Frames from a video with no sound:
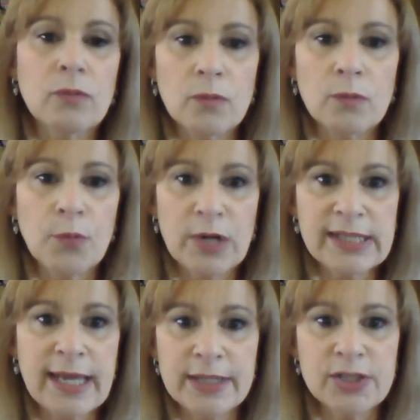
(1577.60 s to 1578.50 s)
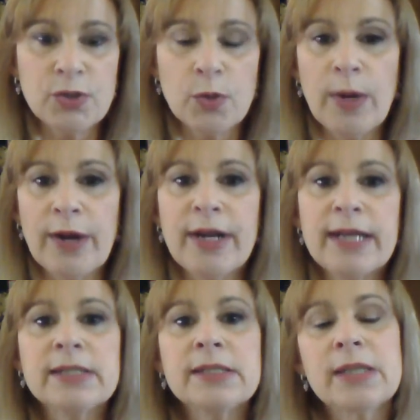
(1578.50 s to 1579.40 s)
Breast Cancer
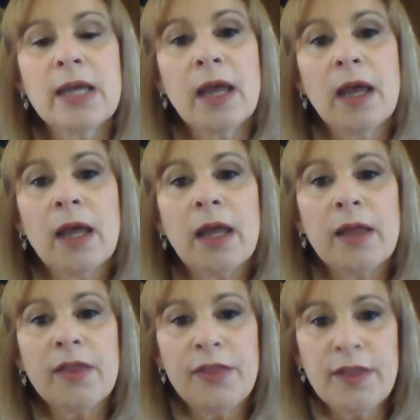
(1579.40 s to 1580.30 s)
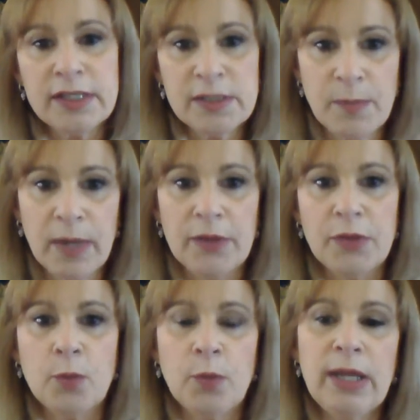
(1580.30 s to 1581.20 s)
Awareness. This
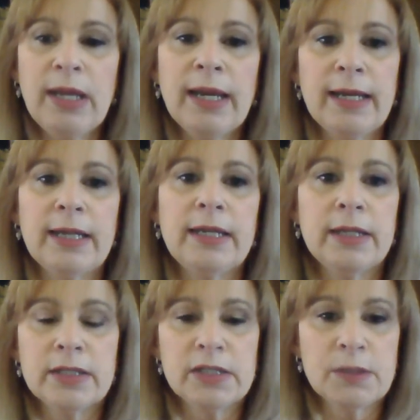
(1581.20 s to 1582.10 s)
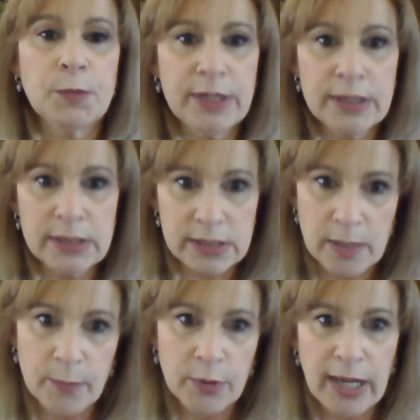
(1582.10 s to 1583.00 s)
month, we had in the spring
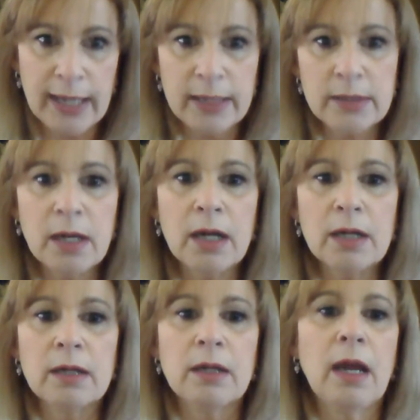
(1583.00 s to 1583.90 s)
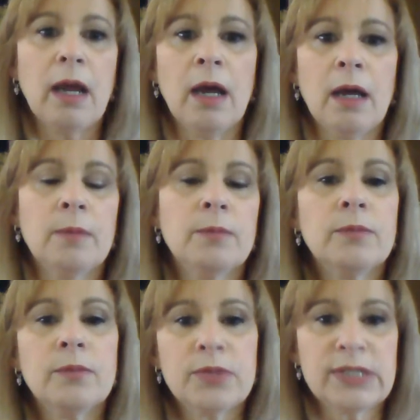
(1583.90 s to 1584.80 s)
summer catalog,
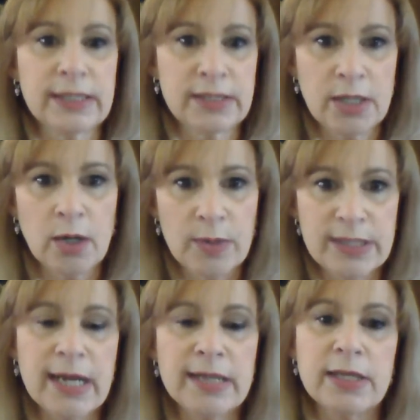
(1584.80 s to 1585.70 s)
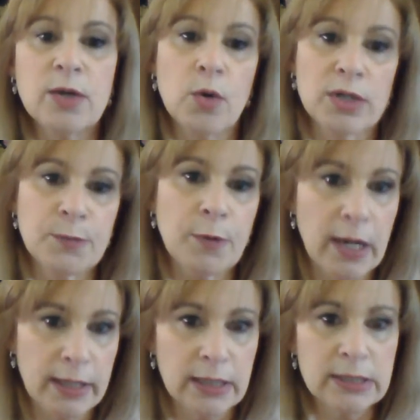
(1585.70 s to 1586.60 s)
Scentsy always has a cause
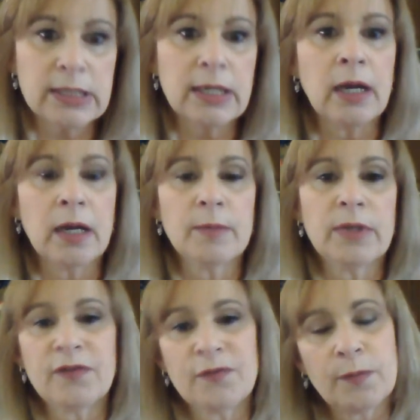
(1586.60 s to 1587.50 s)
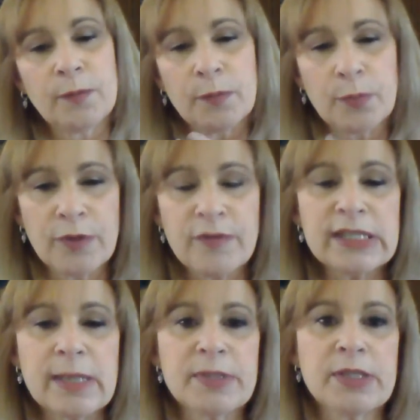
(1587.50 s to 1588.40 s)
product. In a
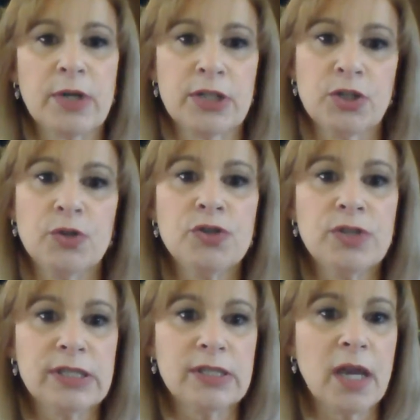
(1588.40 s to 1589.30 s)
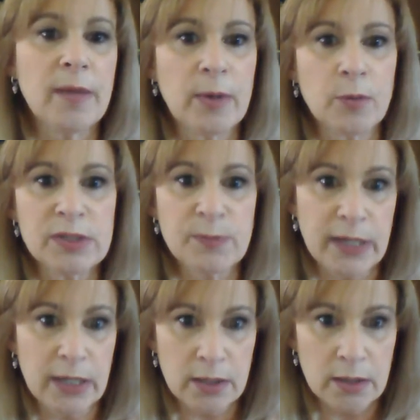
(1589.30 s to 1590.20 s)
previous episode I showed you, this time it was
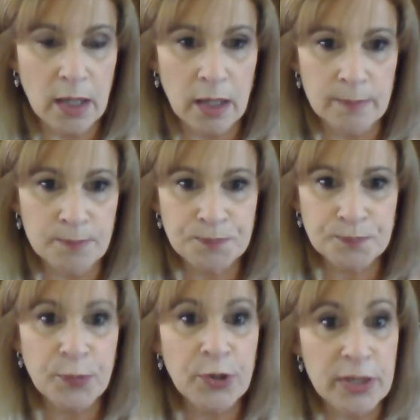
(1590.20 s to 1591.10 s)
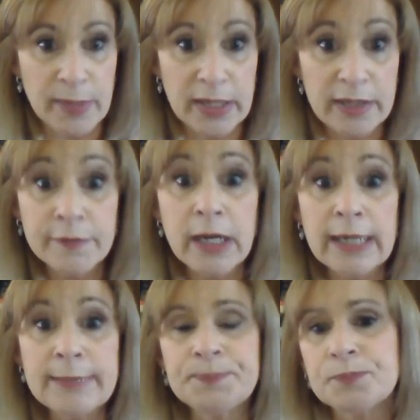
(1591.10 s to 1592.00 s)
Bernie the Buddy Fly.